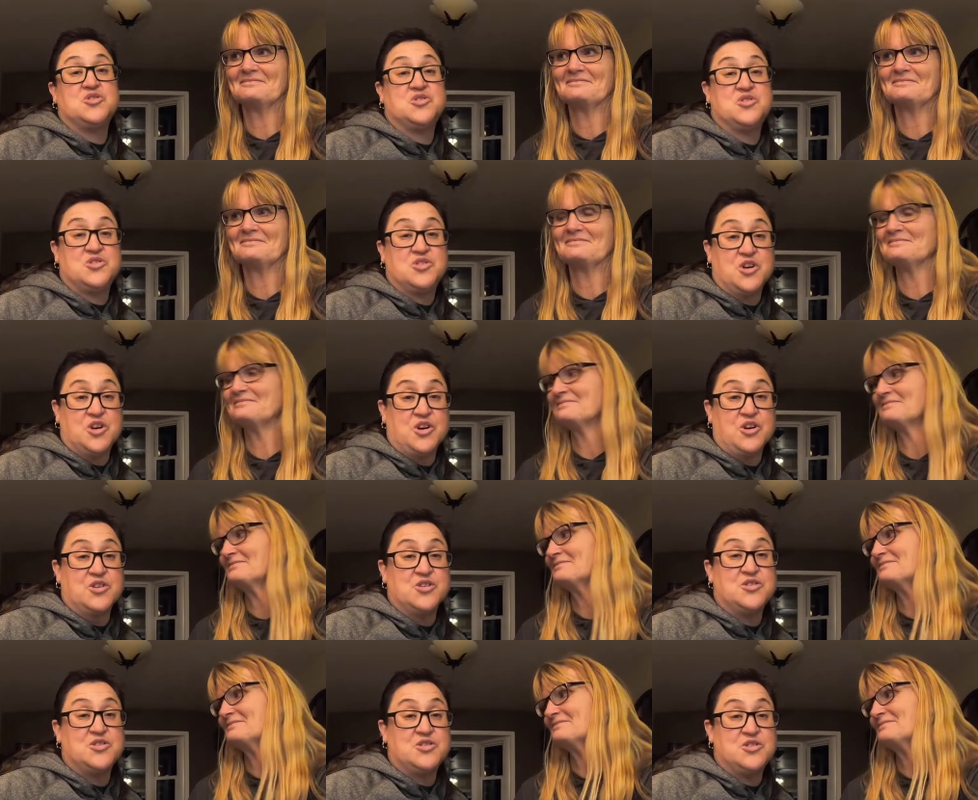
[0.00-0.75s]

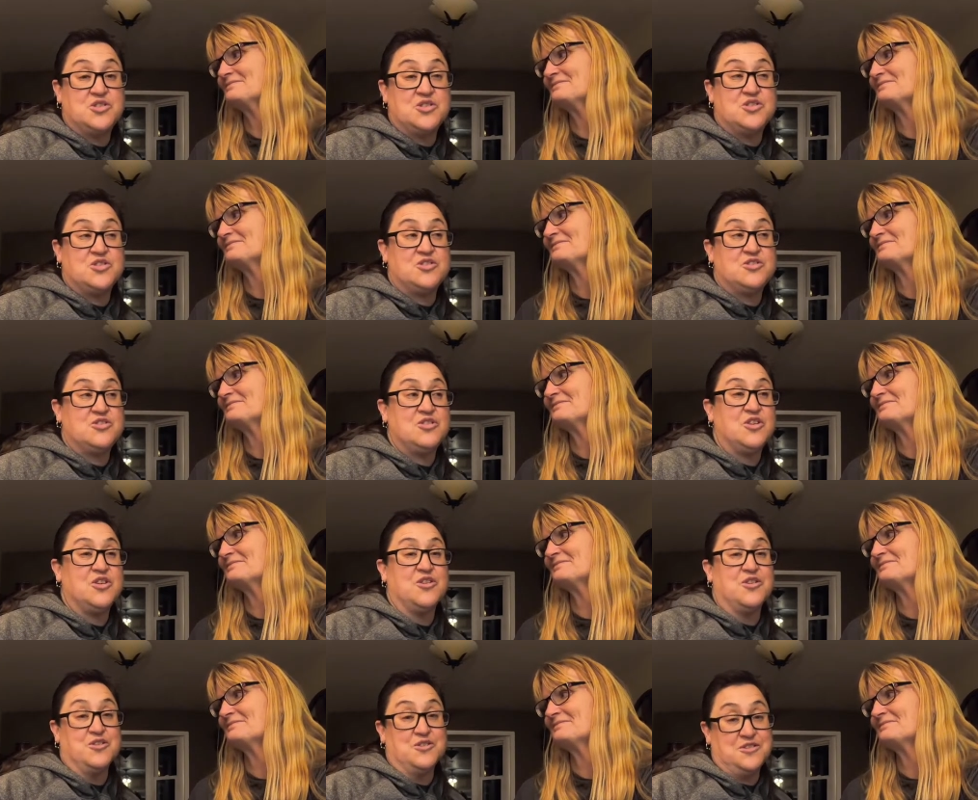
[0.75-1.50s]
Speaker 1: Turd,
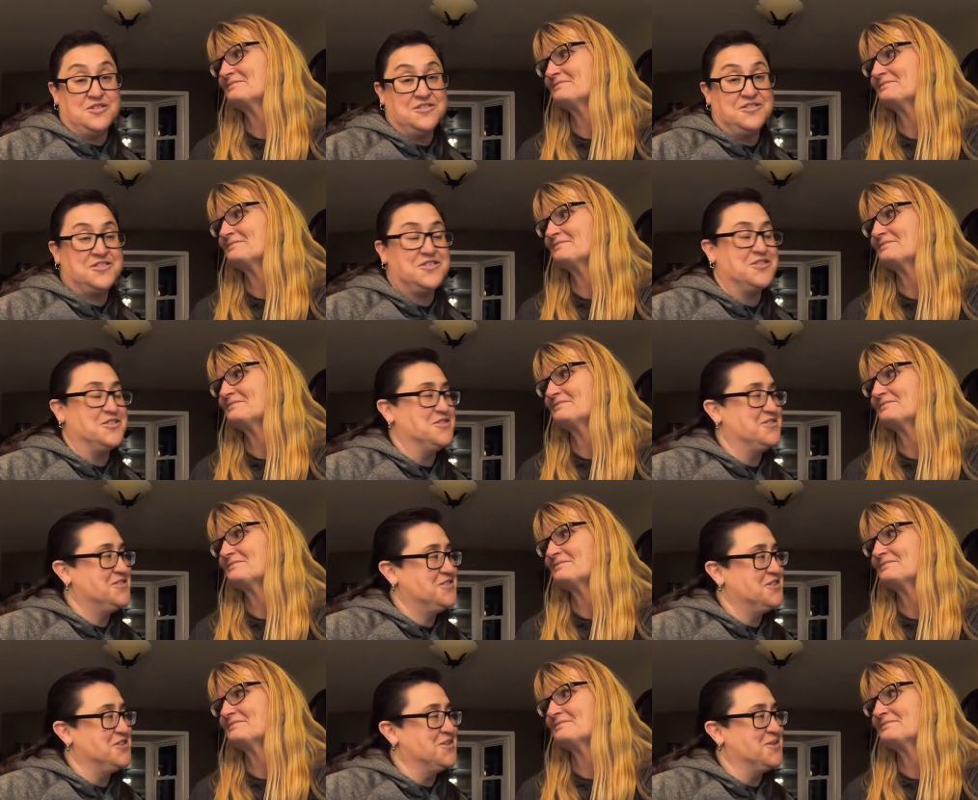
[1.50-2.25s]
turd, turd,
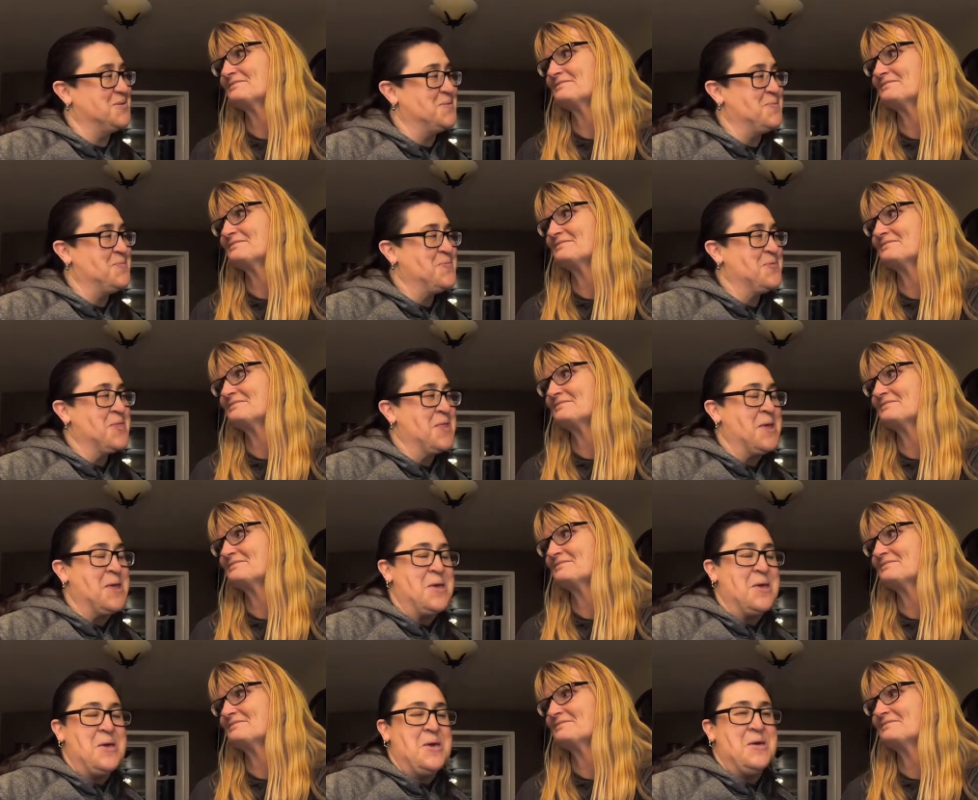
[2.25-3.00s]
turd.
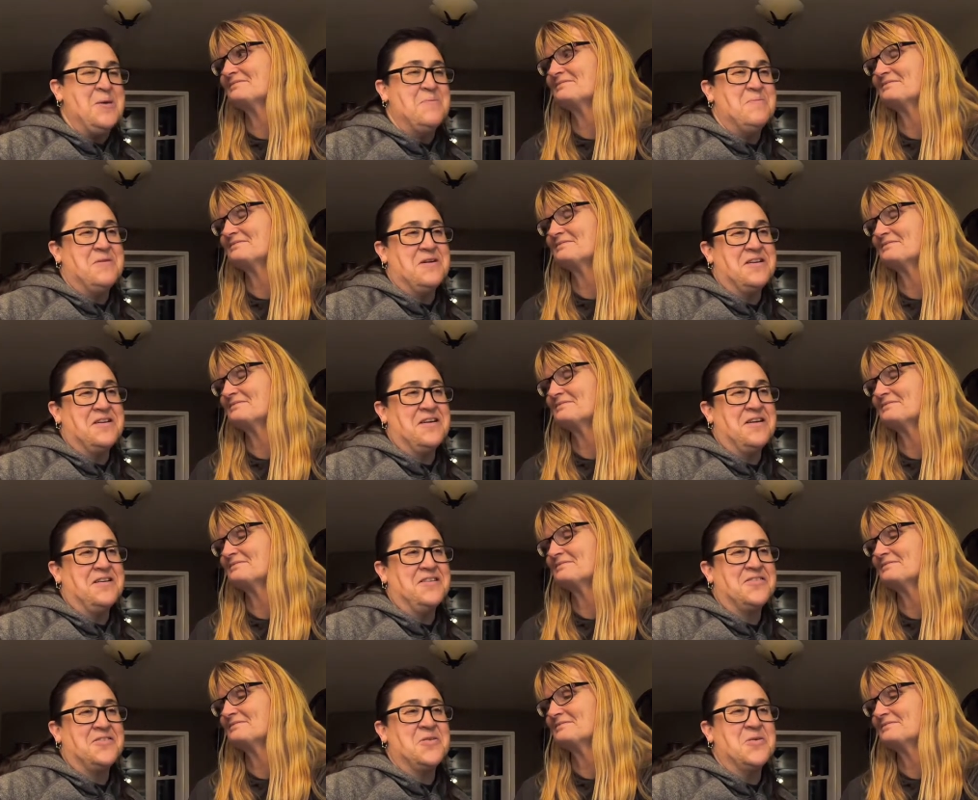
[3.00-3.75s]
But
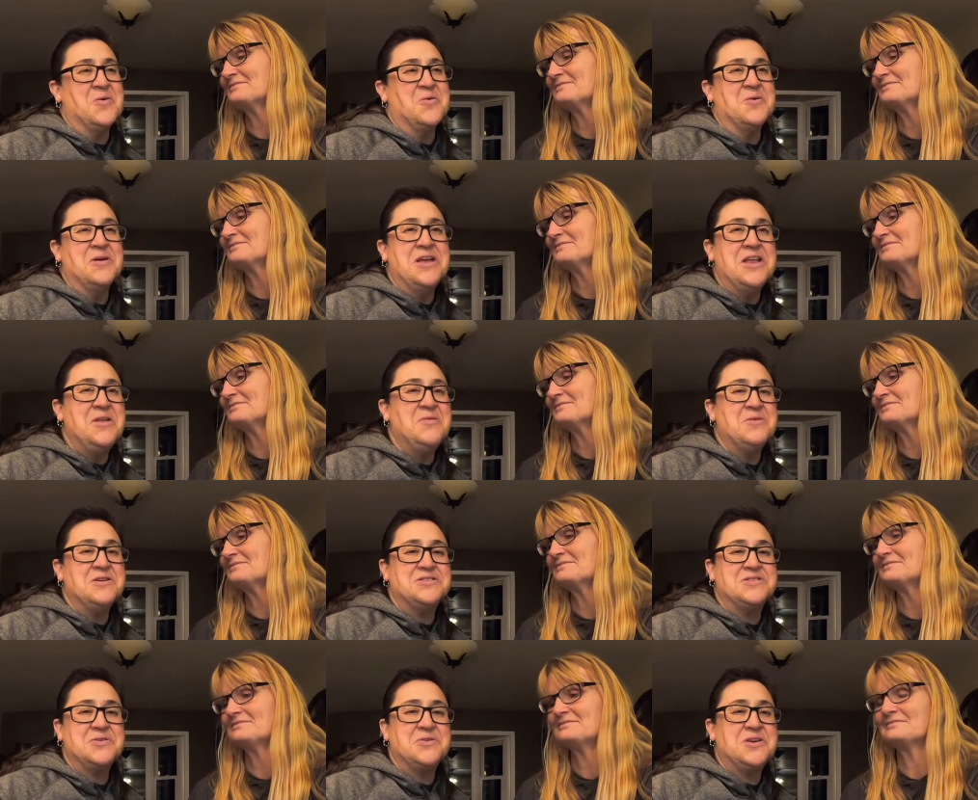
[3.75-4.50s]
uh, so anyway,
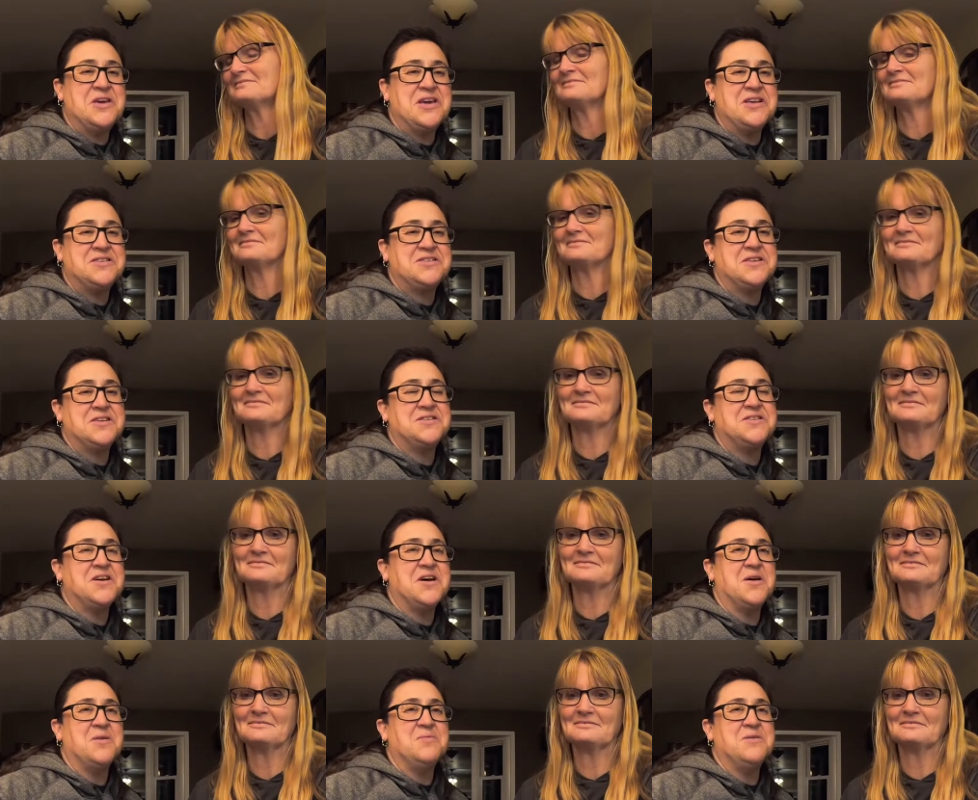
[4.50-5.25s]
so Kate's like
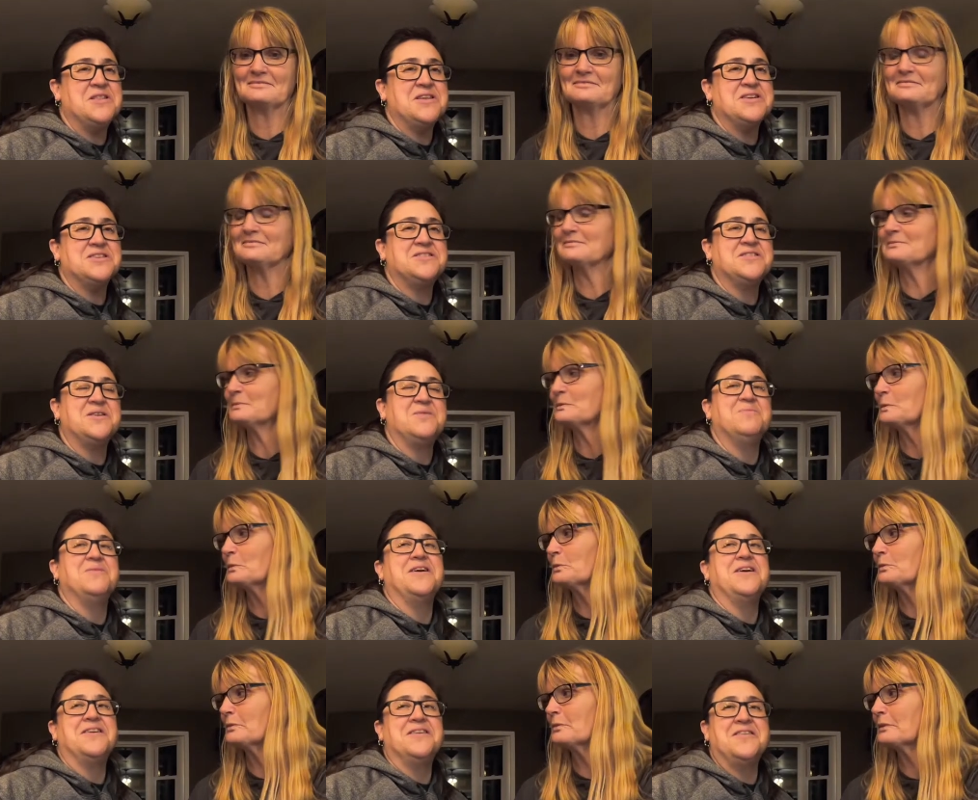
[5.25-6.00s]
telling me this, and I'm
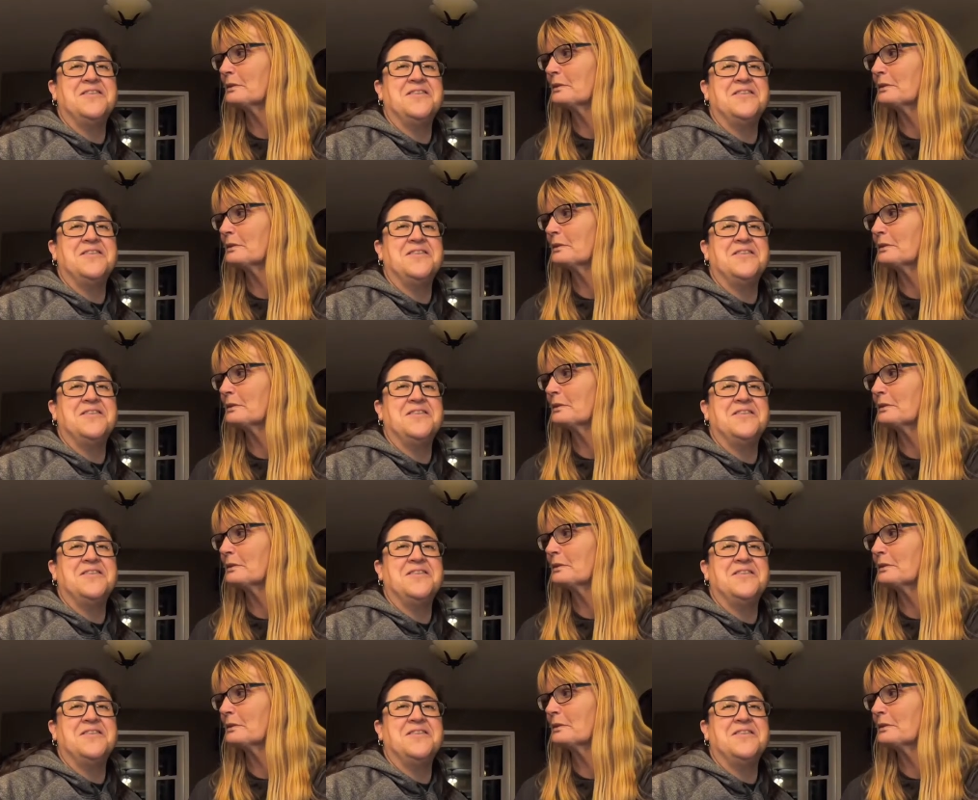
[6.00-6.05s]
like,